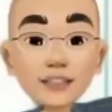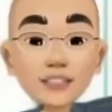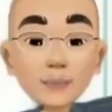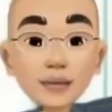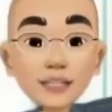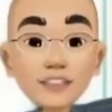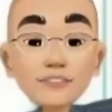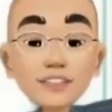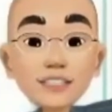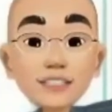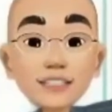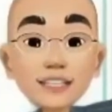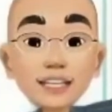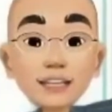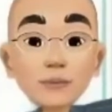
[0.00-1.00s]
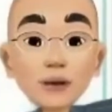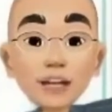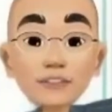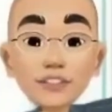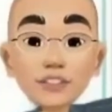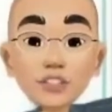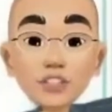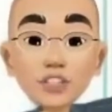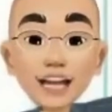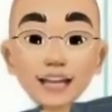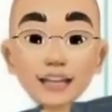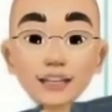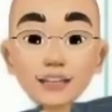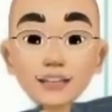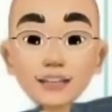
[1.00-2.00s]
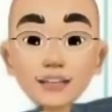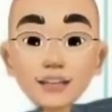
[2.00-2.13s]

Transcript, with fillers: Specificity and relevance check.